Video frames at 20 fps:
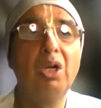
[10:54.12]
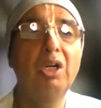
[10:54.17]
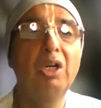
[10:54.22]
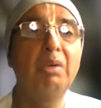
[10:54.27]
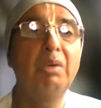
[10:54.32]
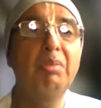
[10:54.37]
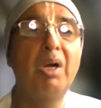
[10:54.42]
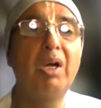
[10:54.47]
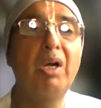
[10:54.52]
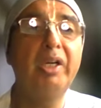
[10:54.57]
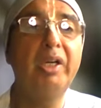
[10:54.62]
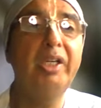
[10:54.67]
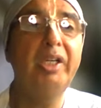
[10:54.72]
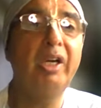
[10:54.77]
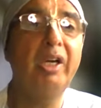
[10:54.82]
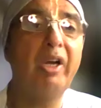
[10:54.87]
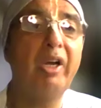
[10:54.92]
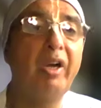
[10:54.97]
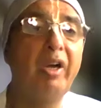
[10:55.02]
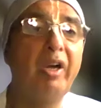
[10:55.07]

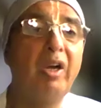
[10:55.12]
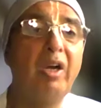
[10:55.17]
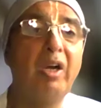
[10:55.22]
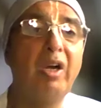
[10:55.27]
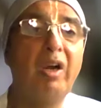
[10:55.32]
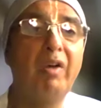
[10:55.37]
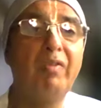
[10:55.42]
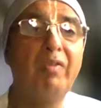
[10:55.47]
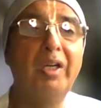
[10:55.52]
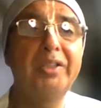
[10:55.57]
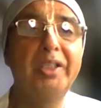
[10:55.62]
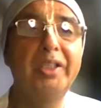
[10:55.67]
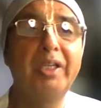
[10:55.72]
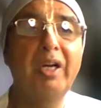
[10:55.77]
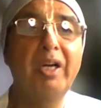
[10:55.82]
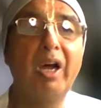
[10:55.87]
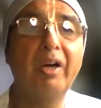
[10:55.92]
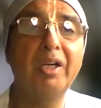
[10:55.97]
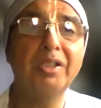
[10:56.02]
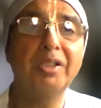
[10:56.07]
Karmani
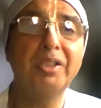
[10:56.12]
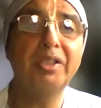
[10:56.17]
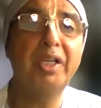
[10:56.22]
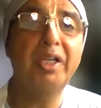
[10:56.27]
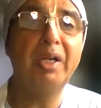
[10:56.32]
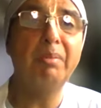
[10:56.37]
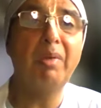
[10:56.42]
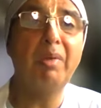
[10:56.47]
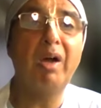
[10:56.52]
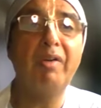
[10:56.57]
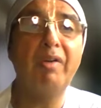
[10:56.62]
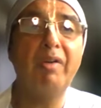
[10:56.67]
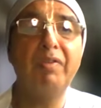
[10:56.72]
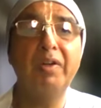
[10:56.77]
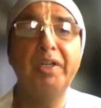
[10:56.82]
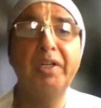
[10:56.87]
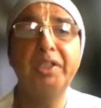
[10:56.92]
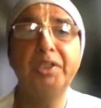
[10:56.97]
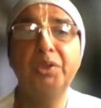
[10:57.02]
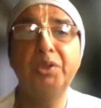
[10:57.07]
avadikaraste ma
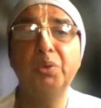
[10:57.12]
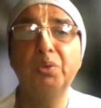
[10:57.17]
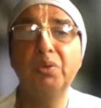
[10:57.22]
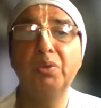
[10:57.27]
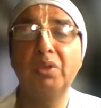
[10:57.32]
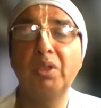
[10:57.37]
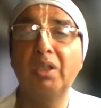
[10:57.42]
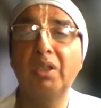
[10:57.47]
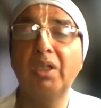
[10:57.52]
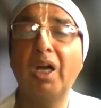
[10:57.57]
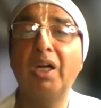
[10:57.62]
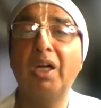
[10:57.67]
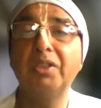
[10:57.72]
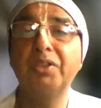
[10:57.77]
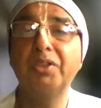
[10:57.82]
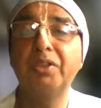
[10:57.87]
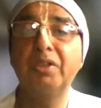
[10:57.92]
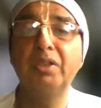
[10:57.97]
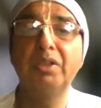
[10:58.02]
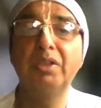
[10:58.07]
phaleshu
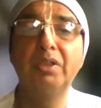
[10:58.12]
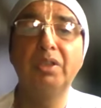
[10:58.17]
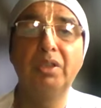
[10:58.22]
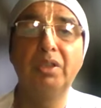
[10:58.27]
kadachna.